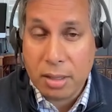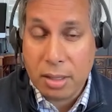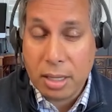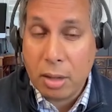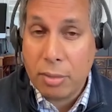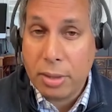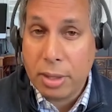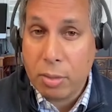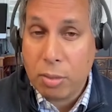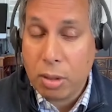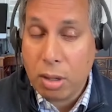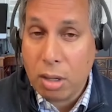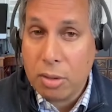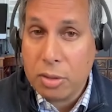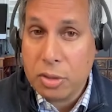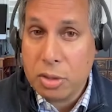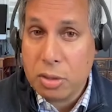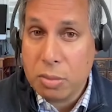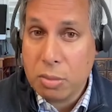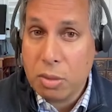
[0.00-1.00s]
Now they were
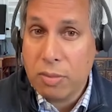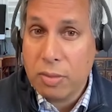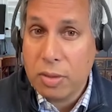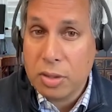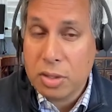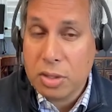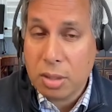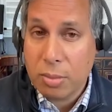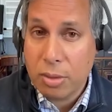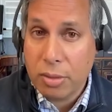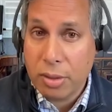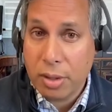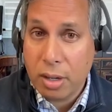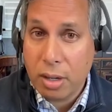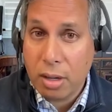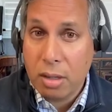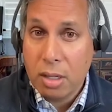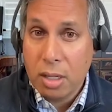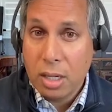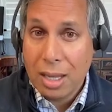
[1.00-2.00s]
also moving some of
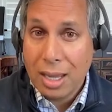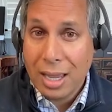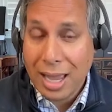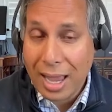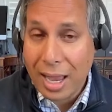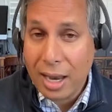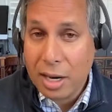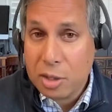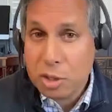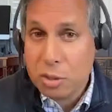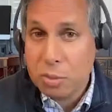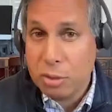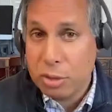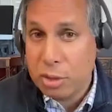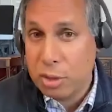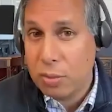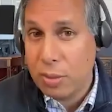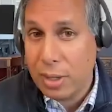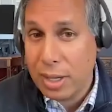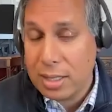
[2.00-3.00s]
their actual
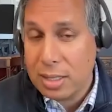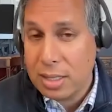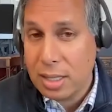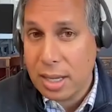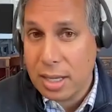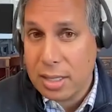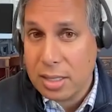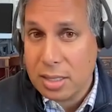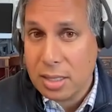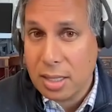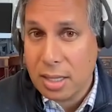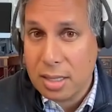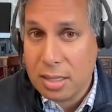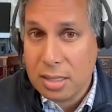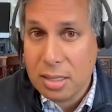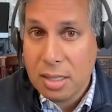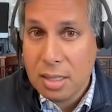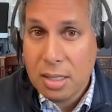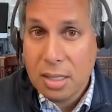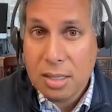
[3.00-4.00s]
direct
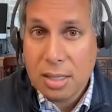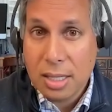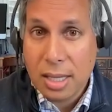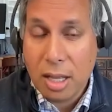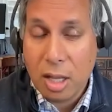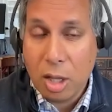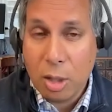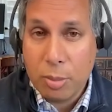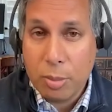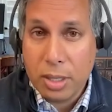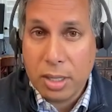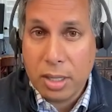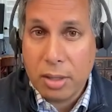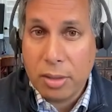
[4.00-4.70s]
assets to Alameda.